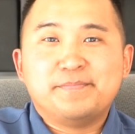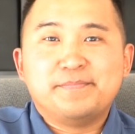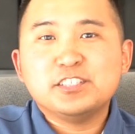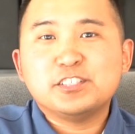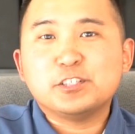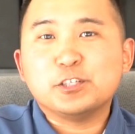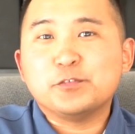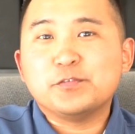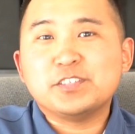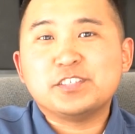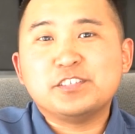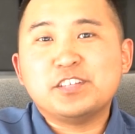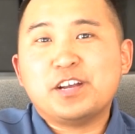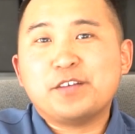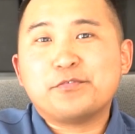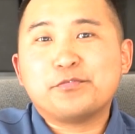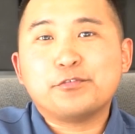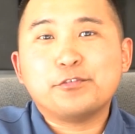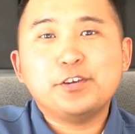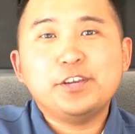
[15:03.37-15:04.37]
So if it's
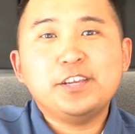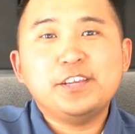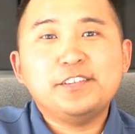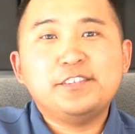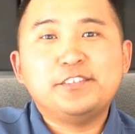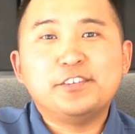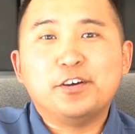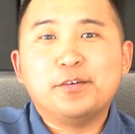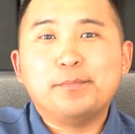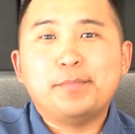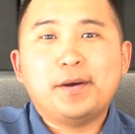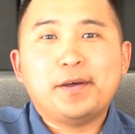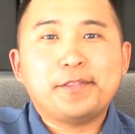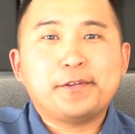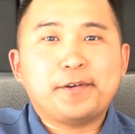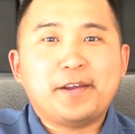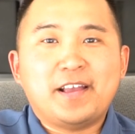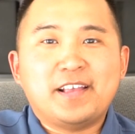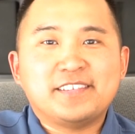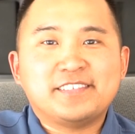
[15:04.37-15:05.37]
not free, don't
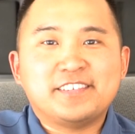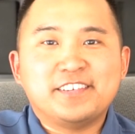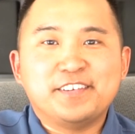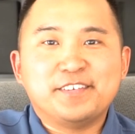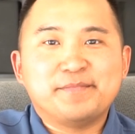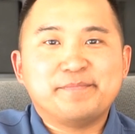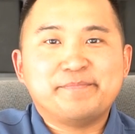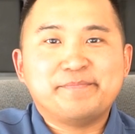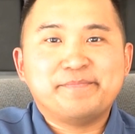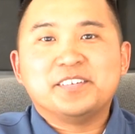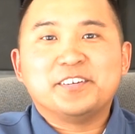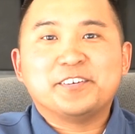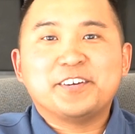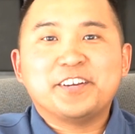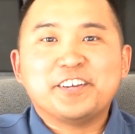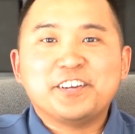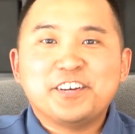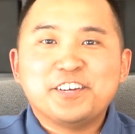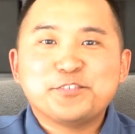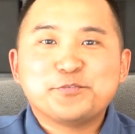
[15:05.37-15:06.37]
bother asking.
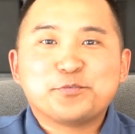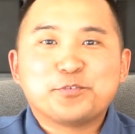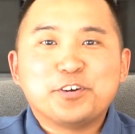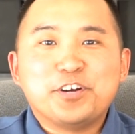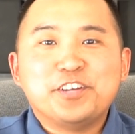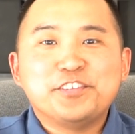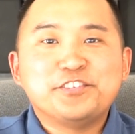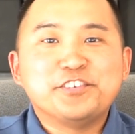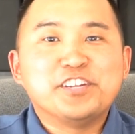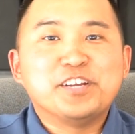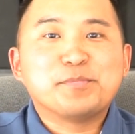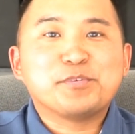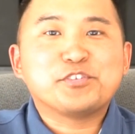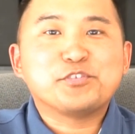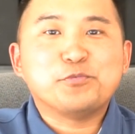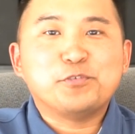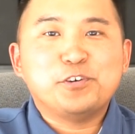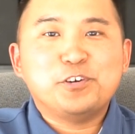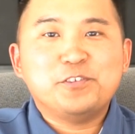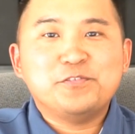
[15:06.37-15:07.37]
Alright guys, we're on to number
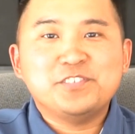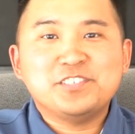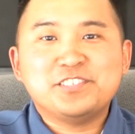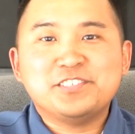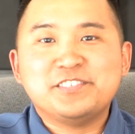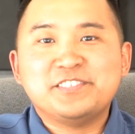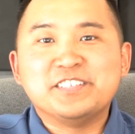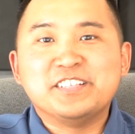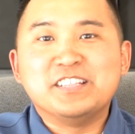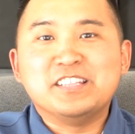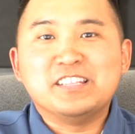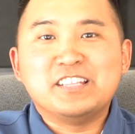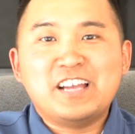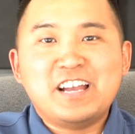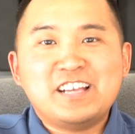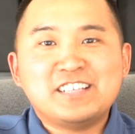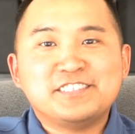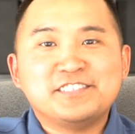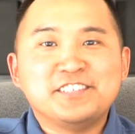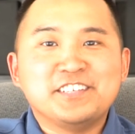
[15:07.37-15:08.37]
12. This is the
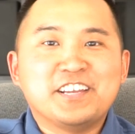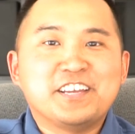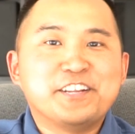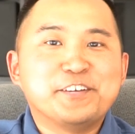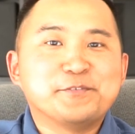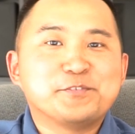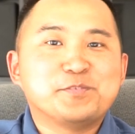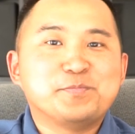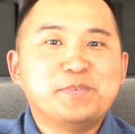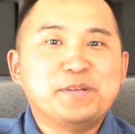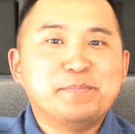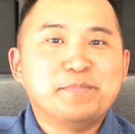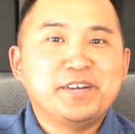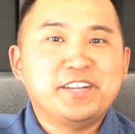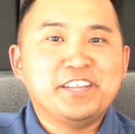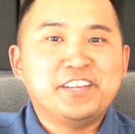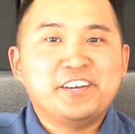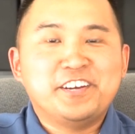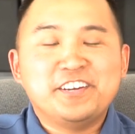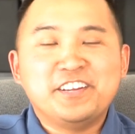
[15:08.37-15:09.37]
last thing I don't spend
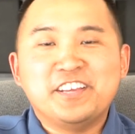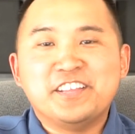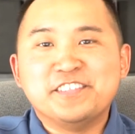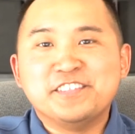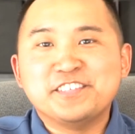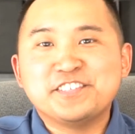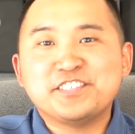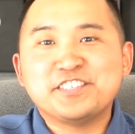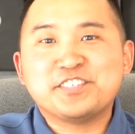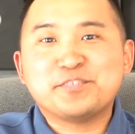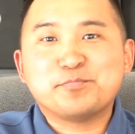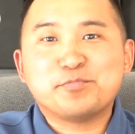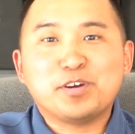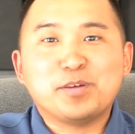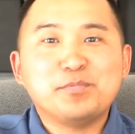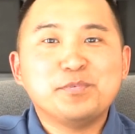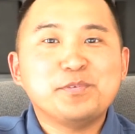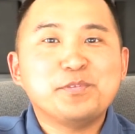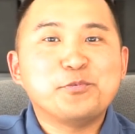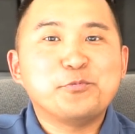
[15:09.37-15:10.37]
money on and this is
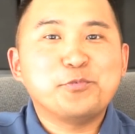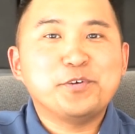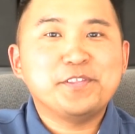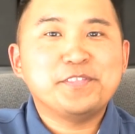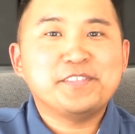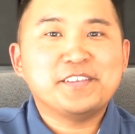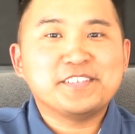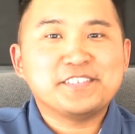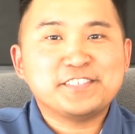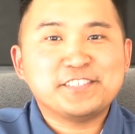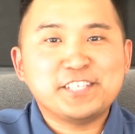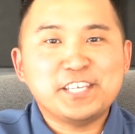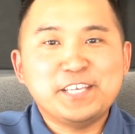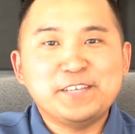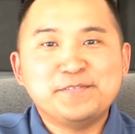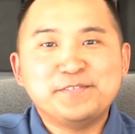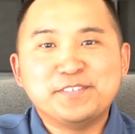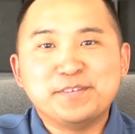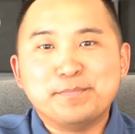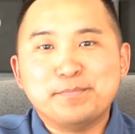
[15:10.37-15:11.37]
probably the one that
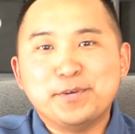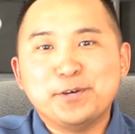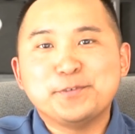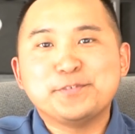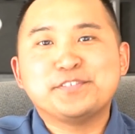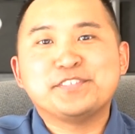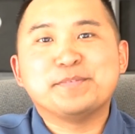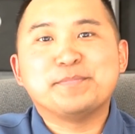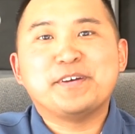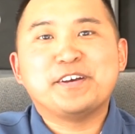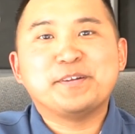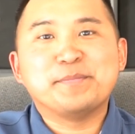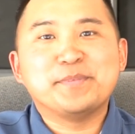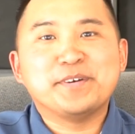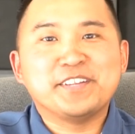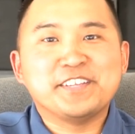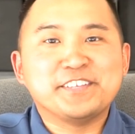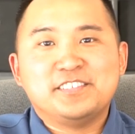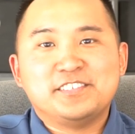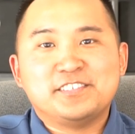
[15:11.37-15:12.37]
saves the most amount of
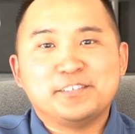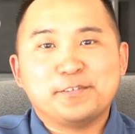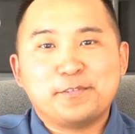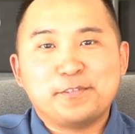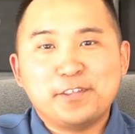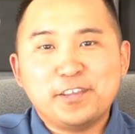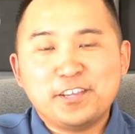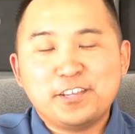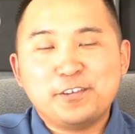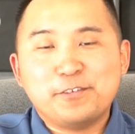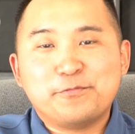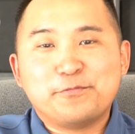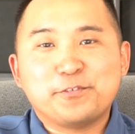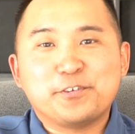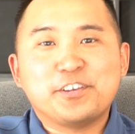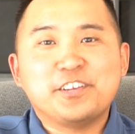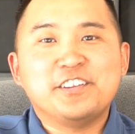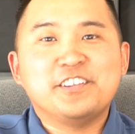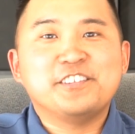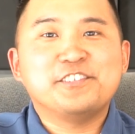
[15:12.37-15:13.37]
money. So thank you for
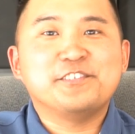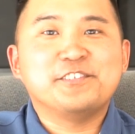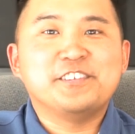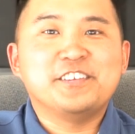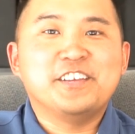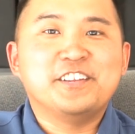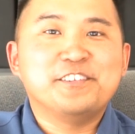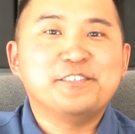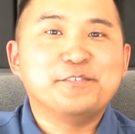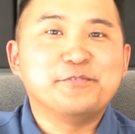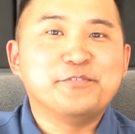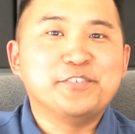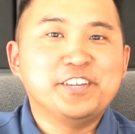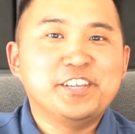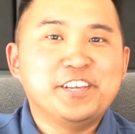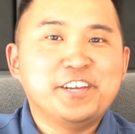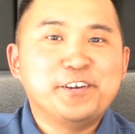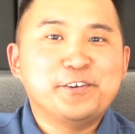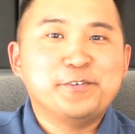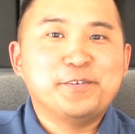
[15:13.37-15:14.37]
getting to the end of the
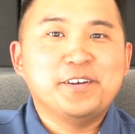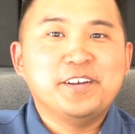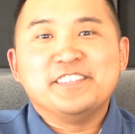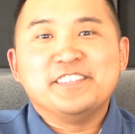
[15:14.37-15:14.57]
video.